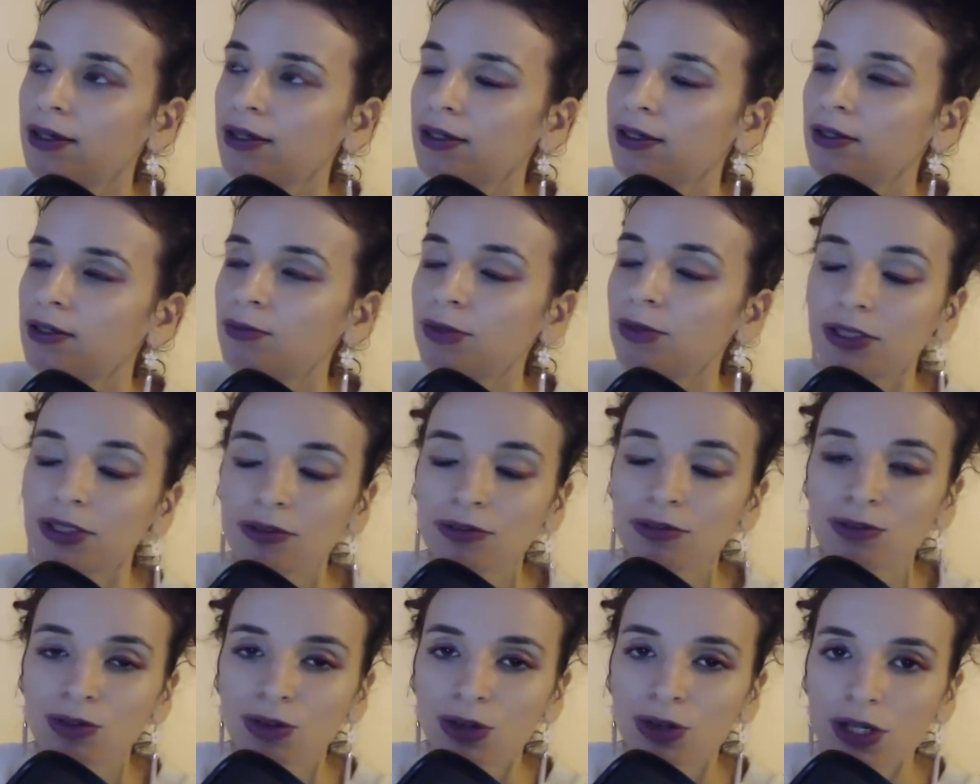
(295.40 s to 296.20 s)
But
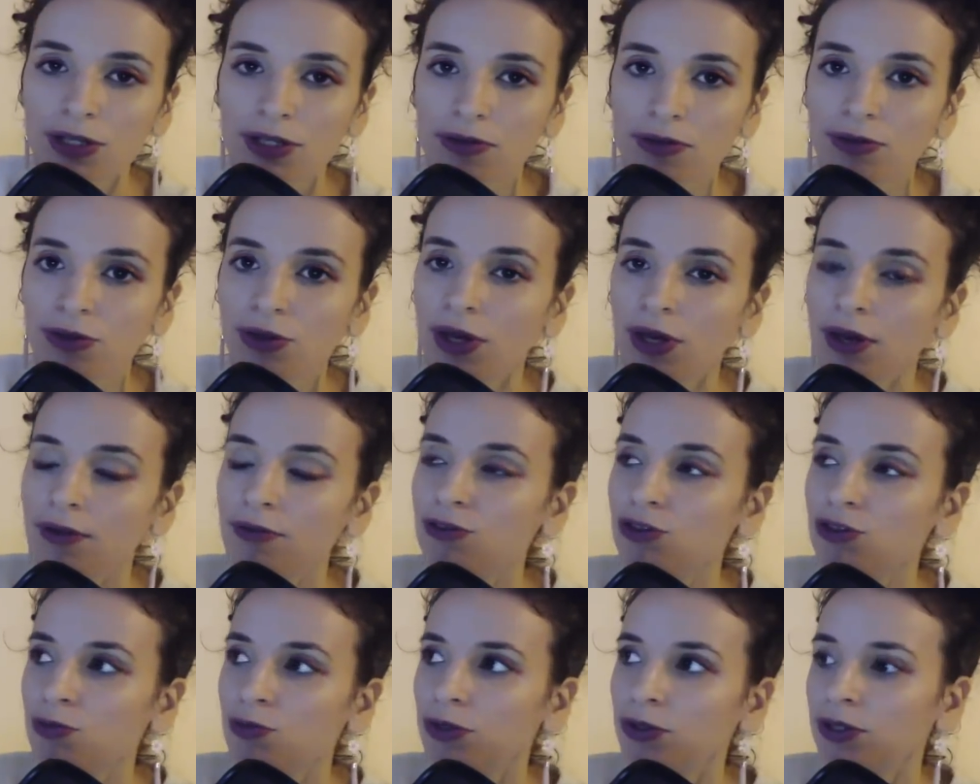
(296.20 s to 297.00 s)
of course, if you have
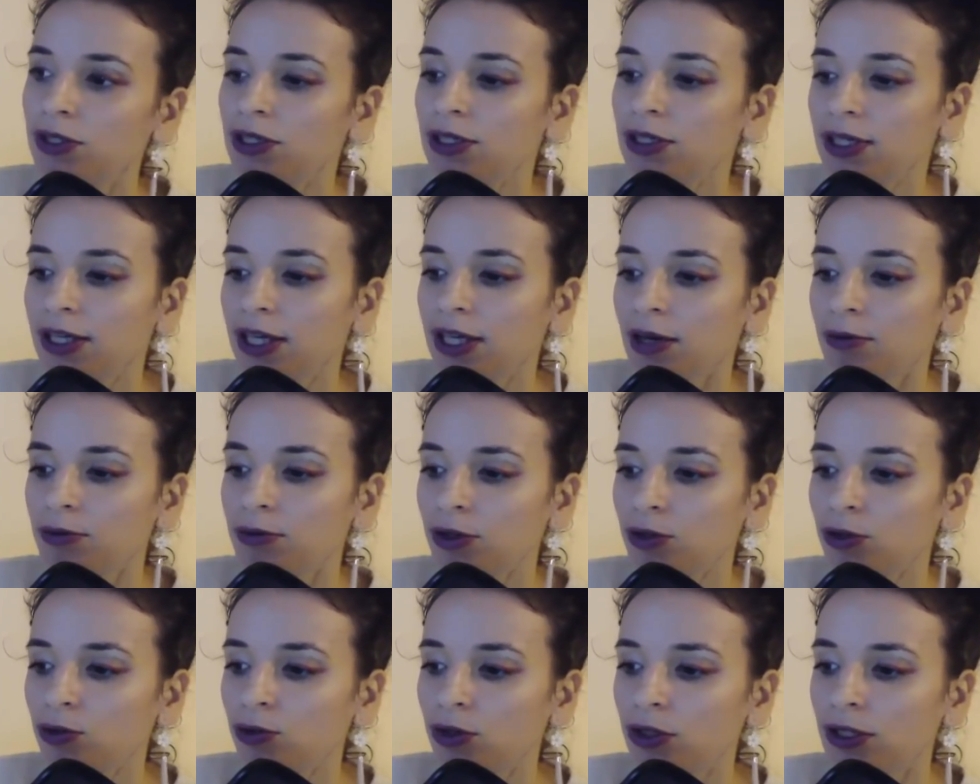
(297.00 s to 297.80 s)
Jupiter in
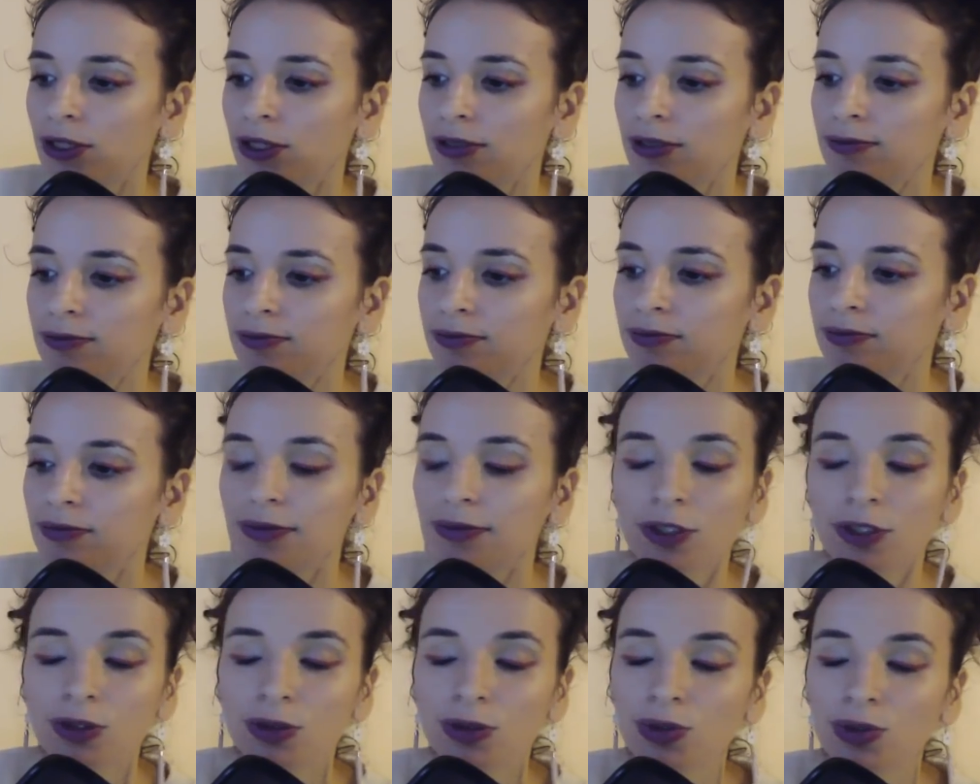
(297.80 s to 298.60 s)
Capricorn,
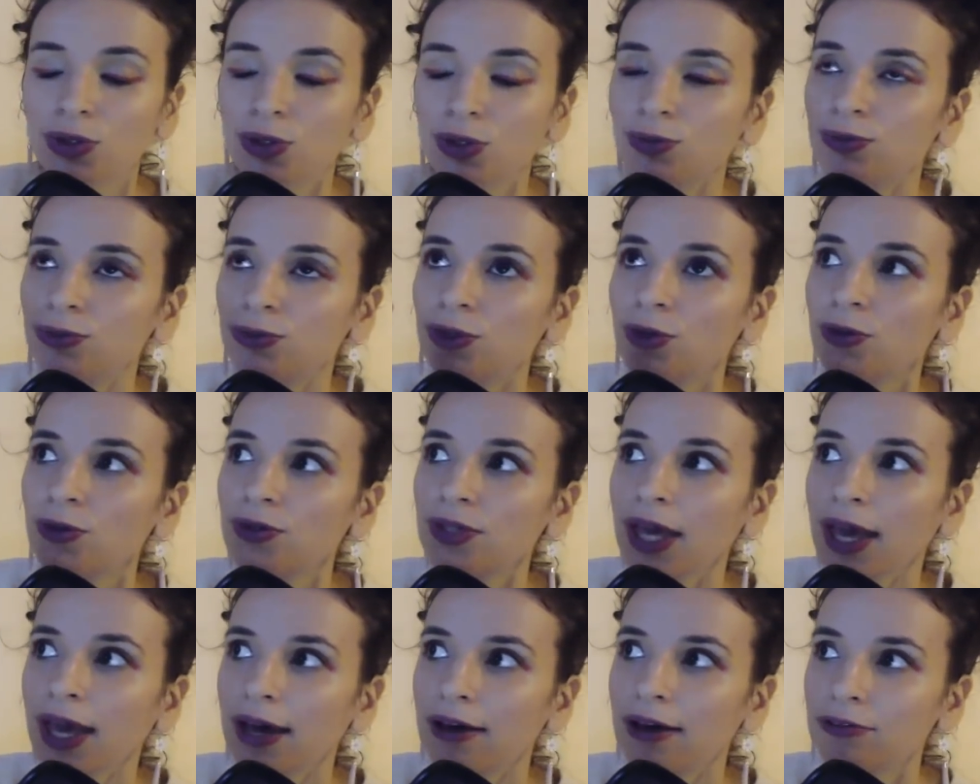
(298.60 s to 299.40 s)
you don't
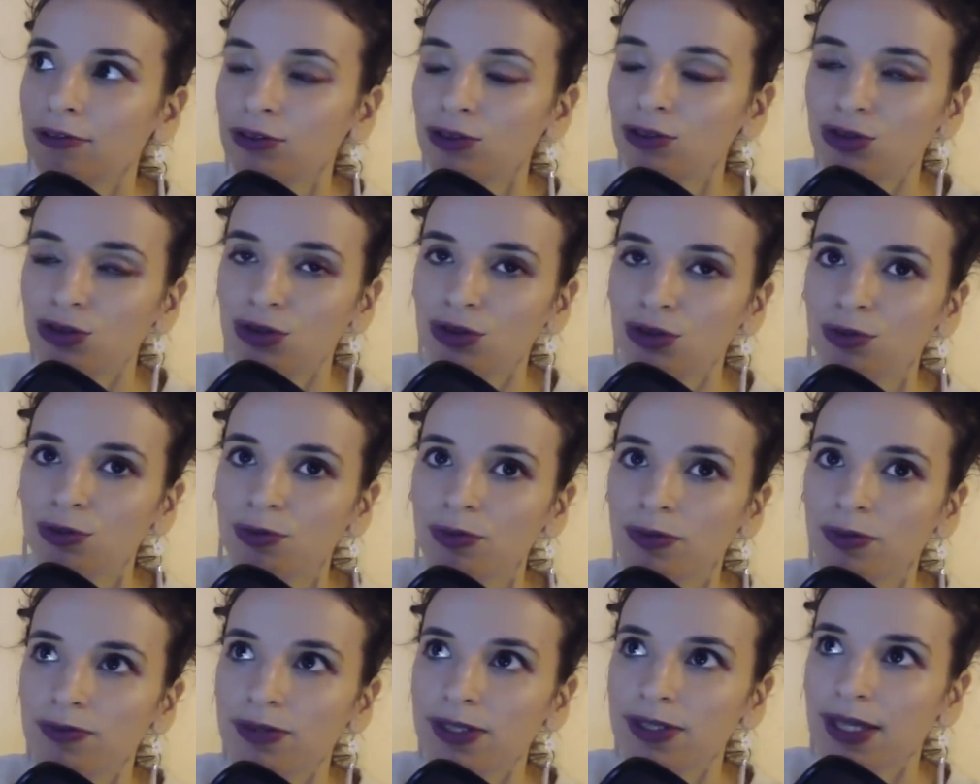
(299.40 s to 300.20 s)
have to
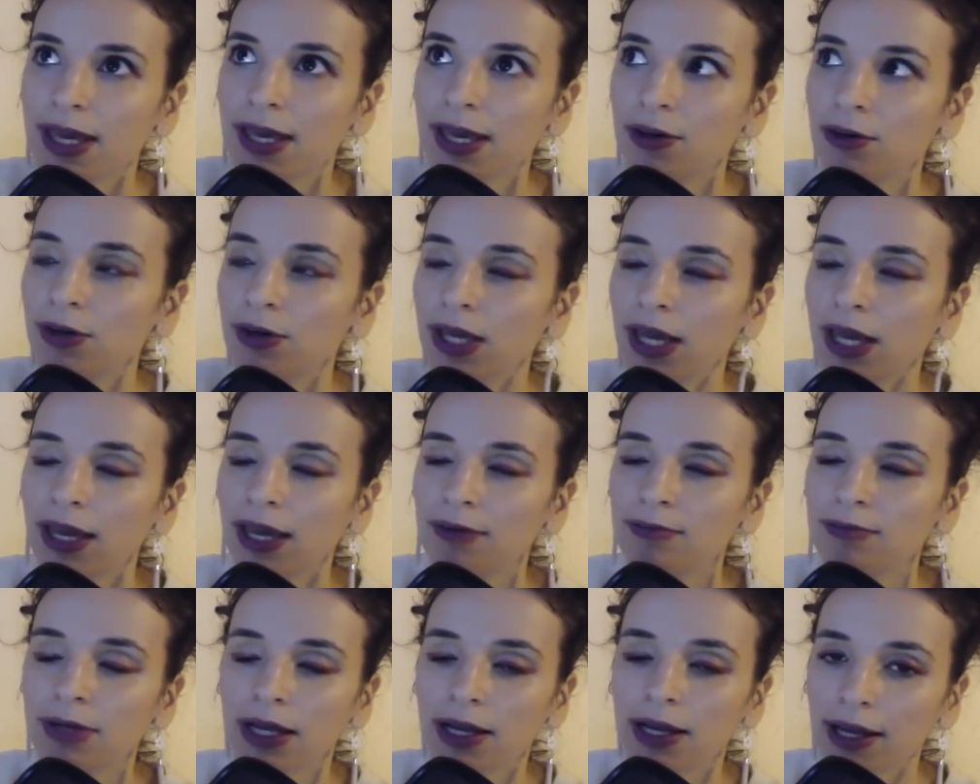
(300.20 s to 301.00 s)
say, okay,
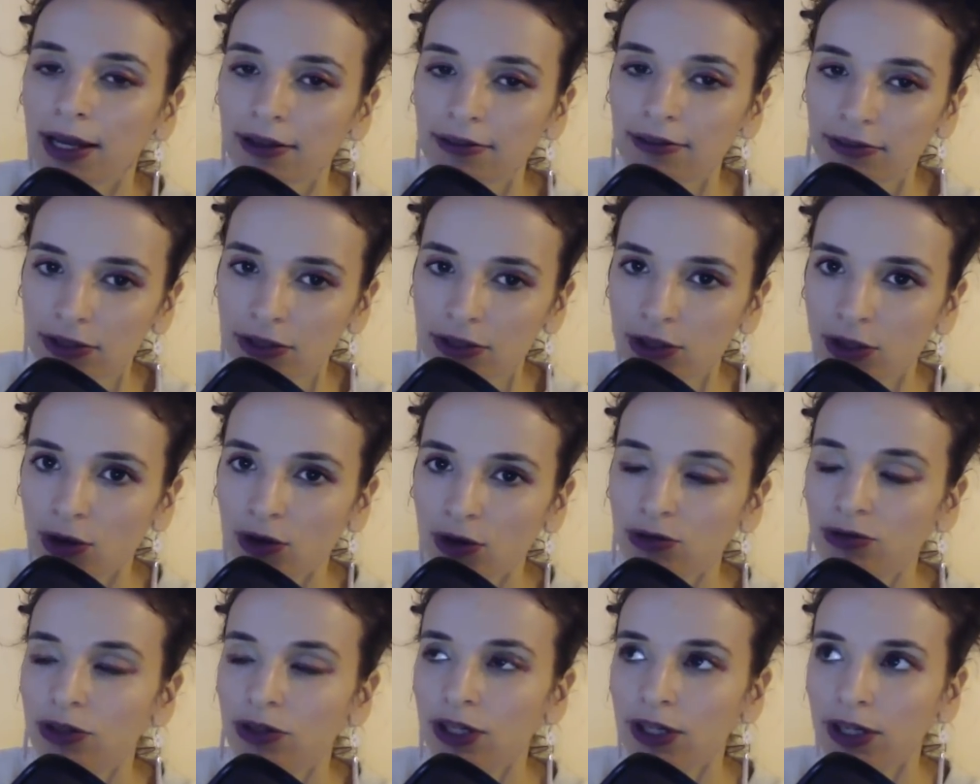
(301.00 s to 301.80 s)
my life is
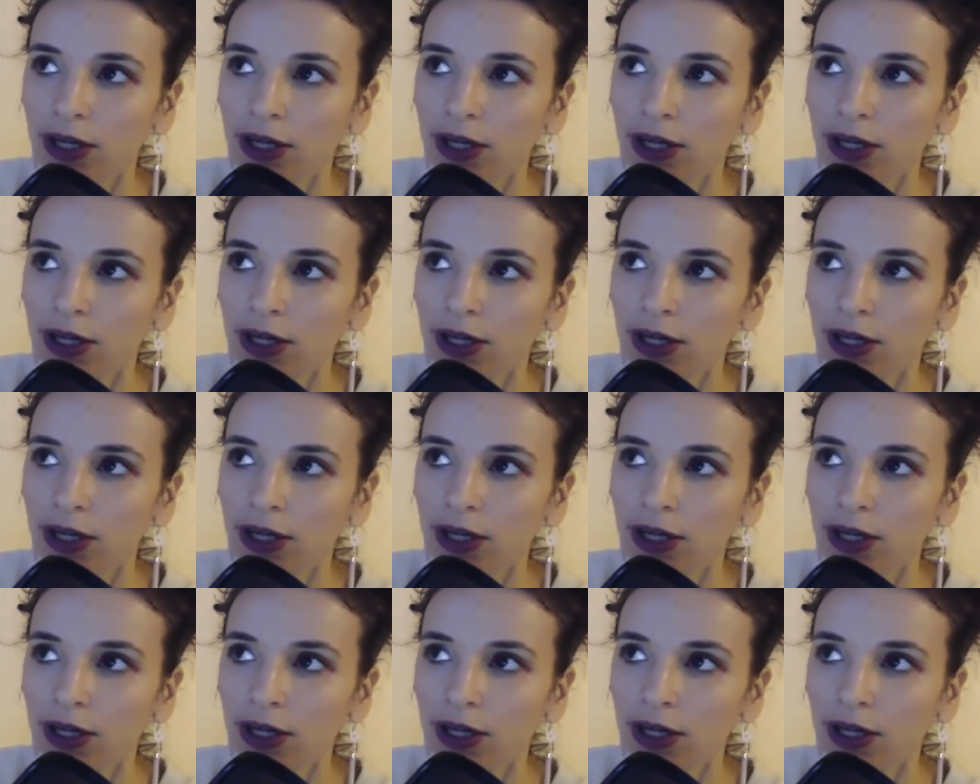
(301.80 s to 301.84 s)
over.